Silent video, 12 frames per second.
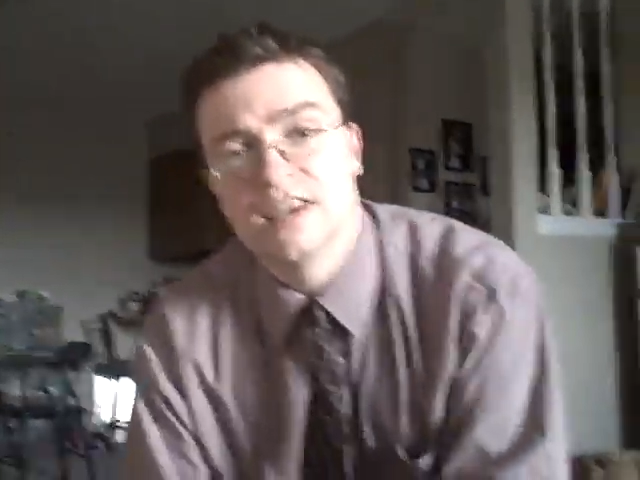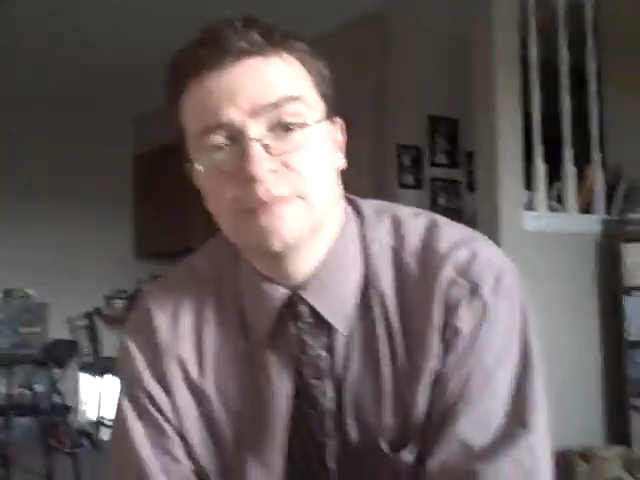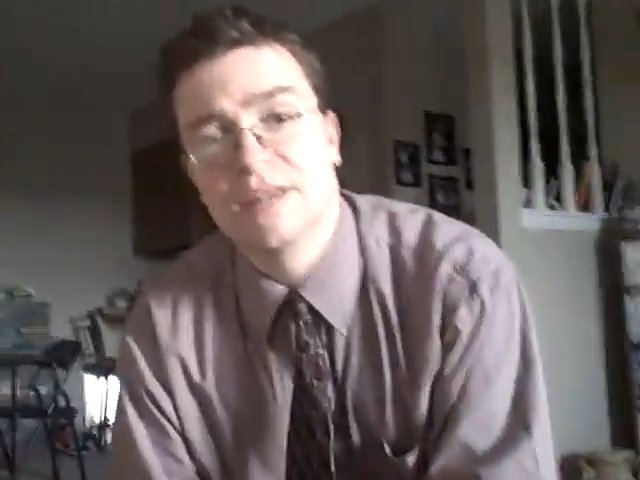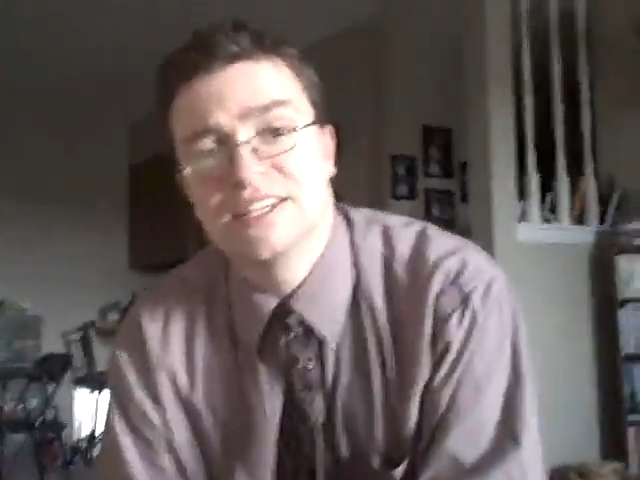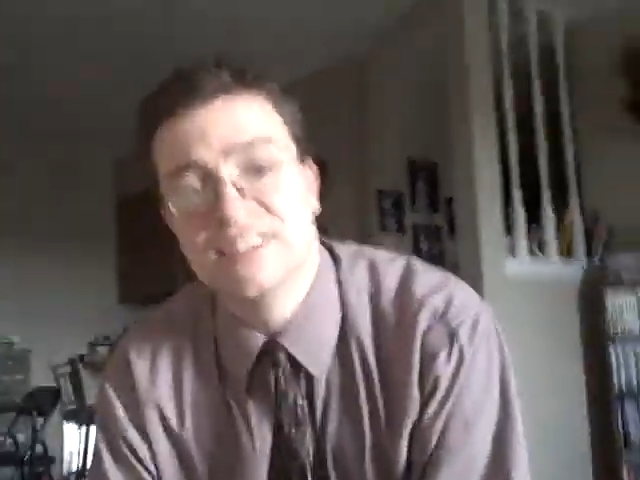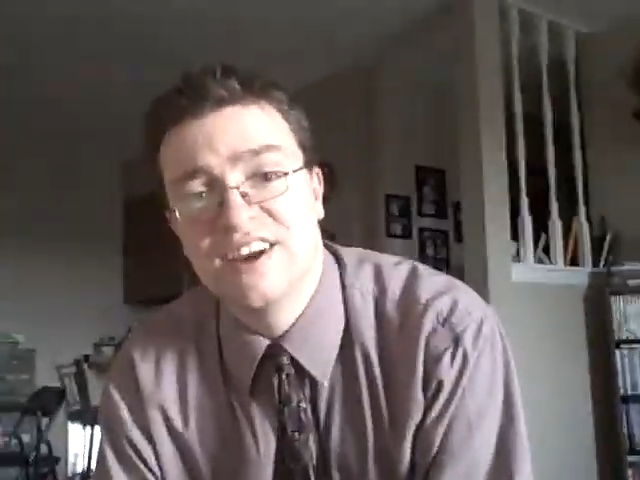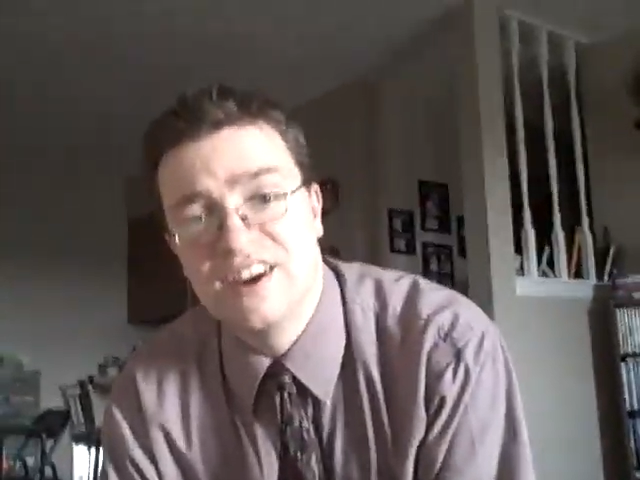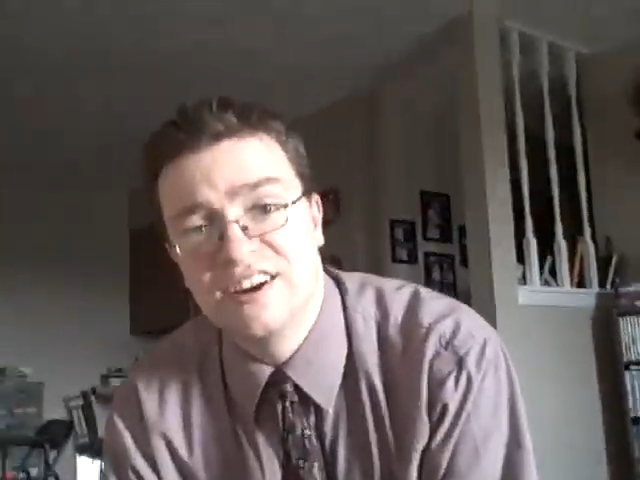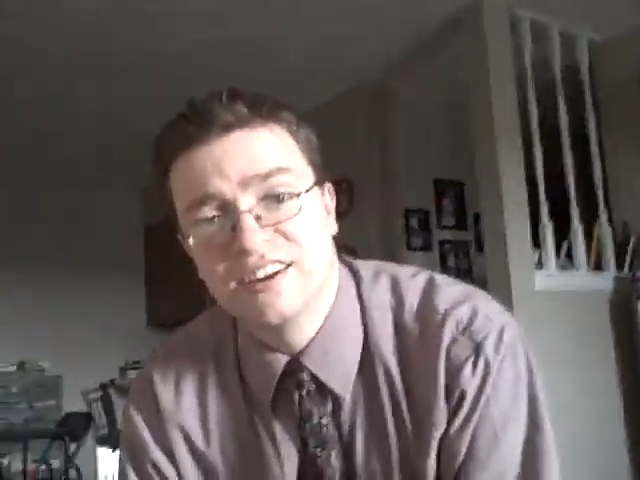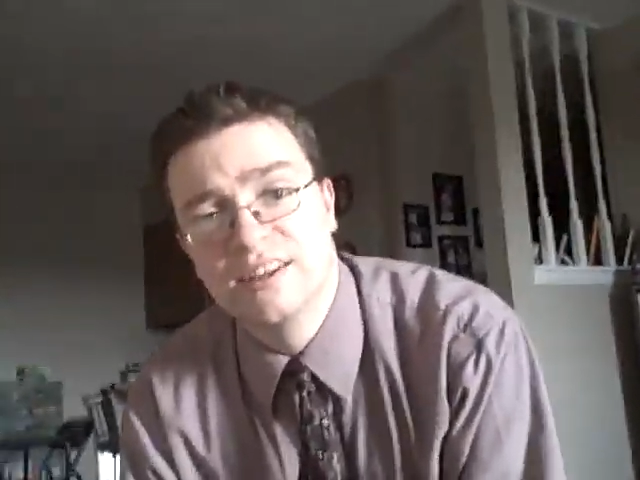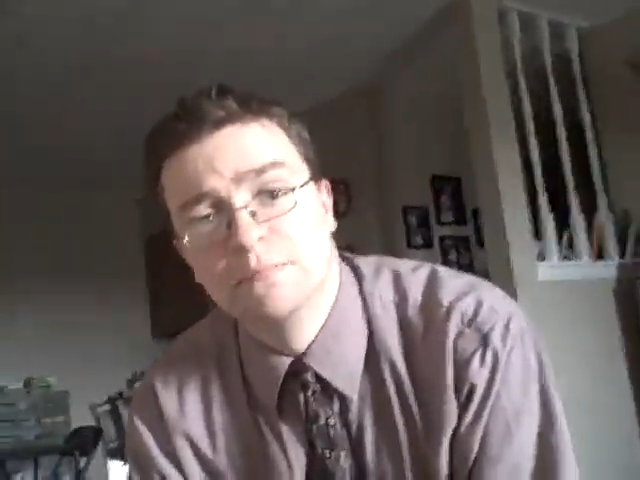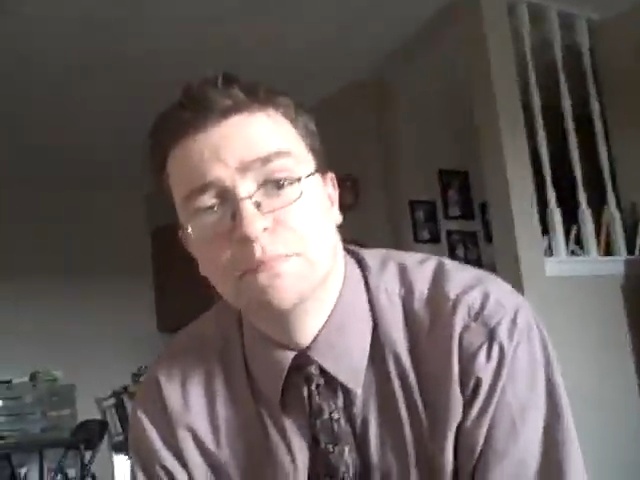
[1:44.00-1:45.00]
on my
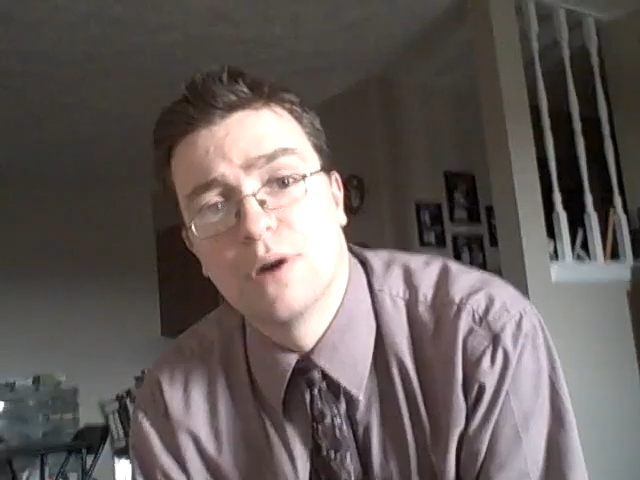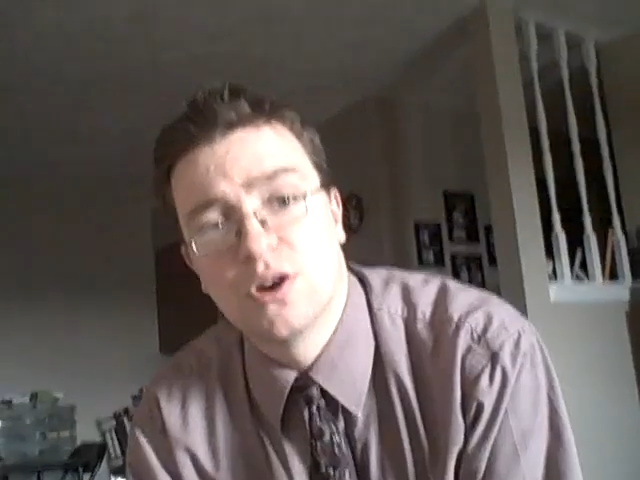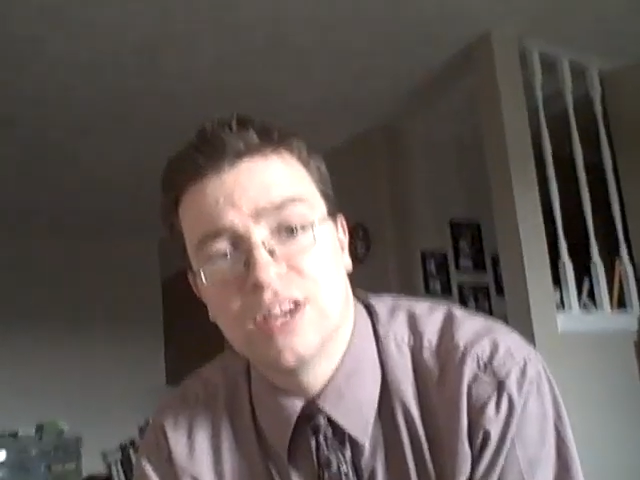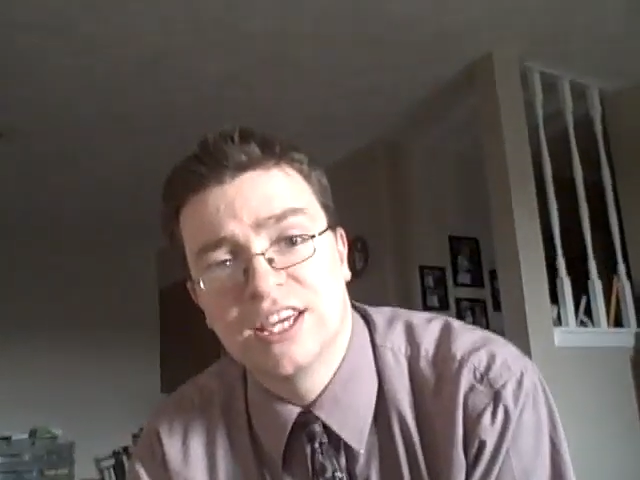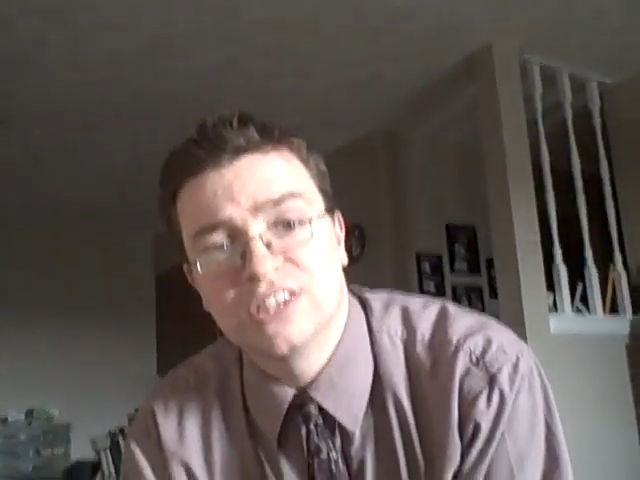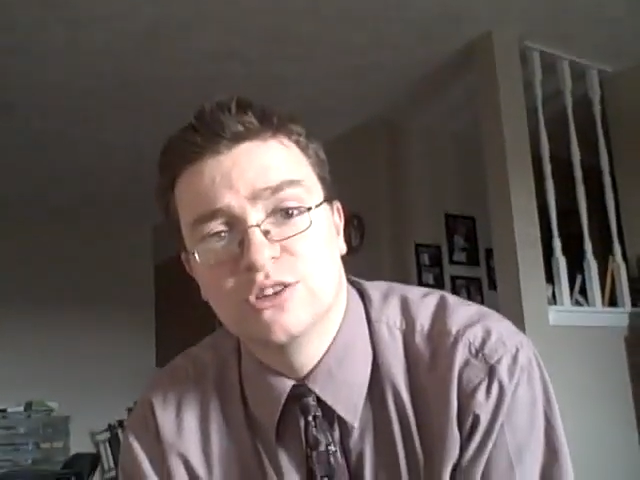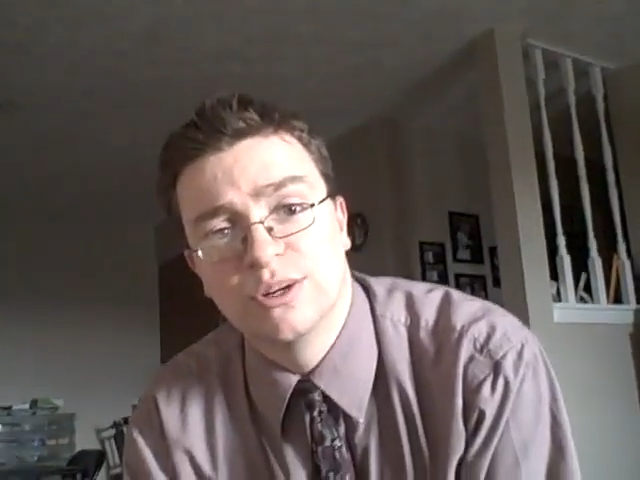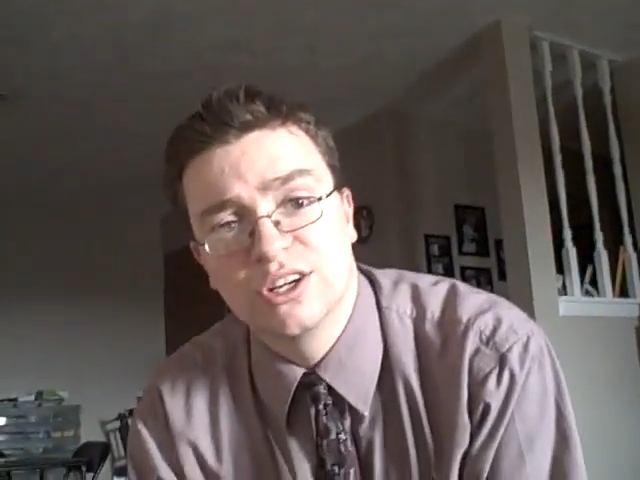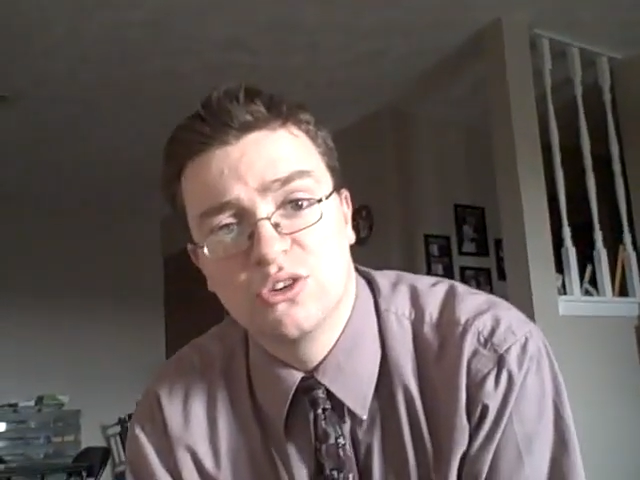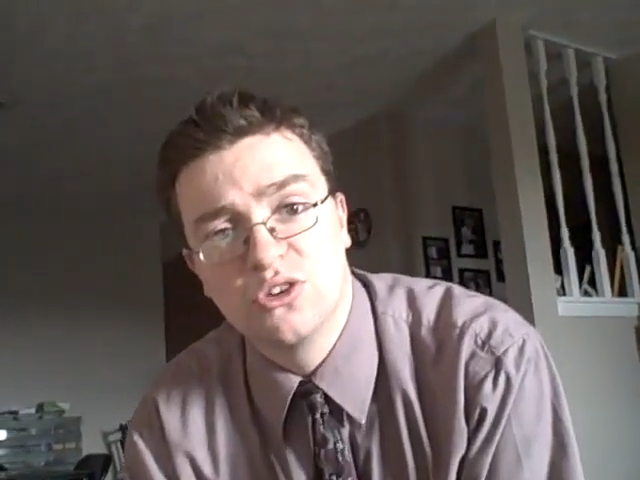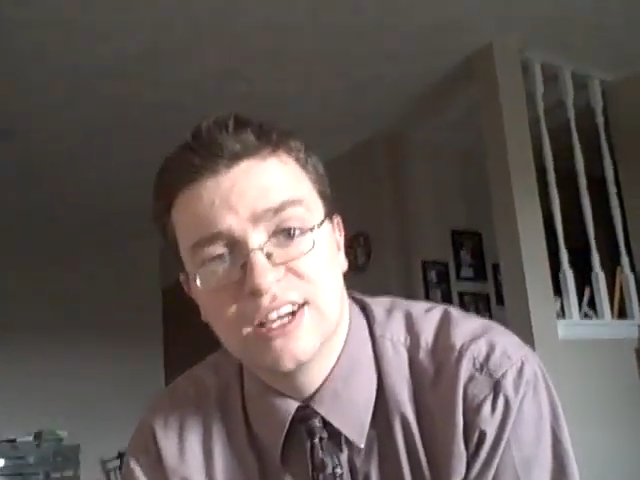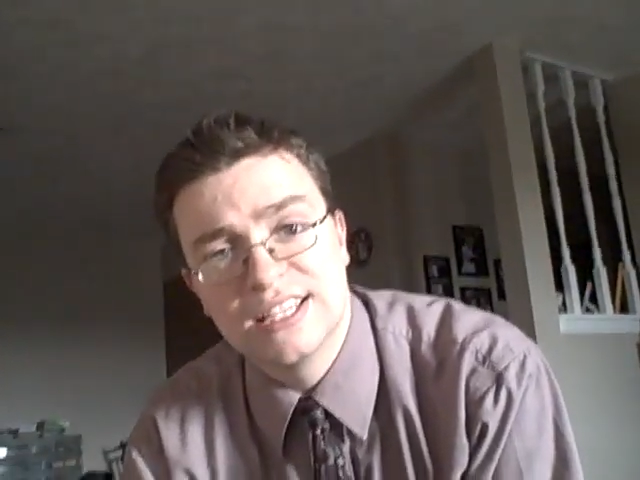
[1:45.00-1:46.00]
tongue and burning it to a
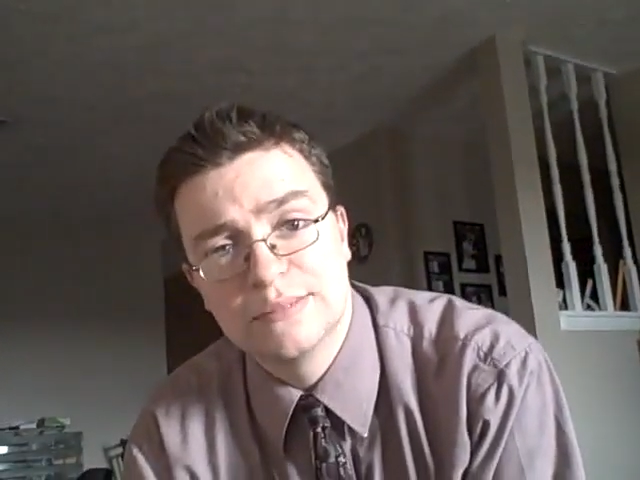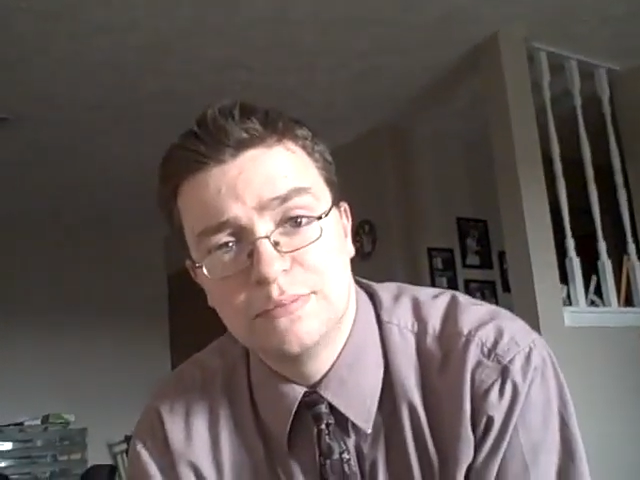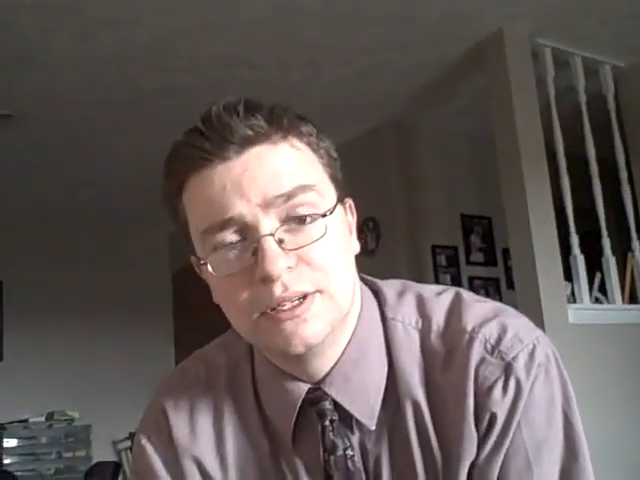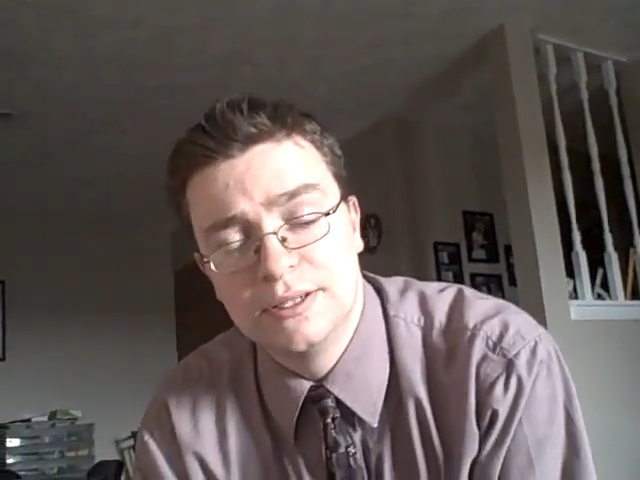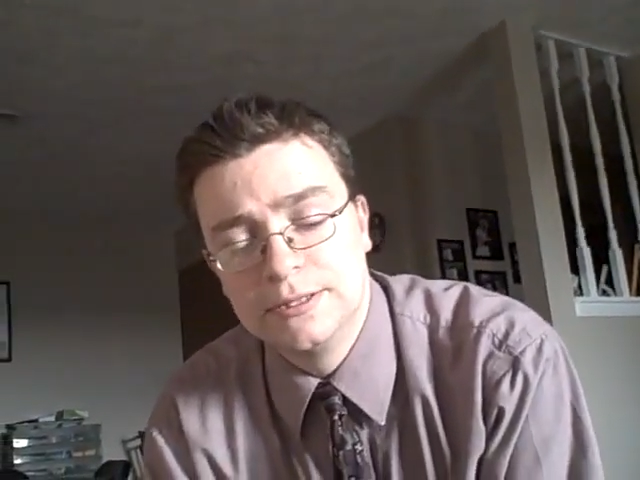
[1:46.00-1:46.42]
crisp.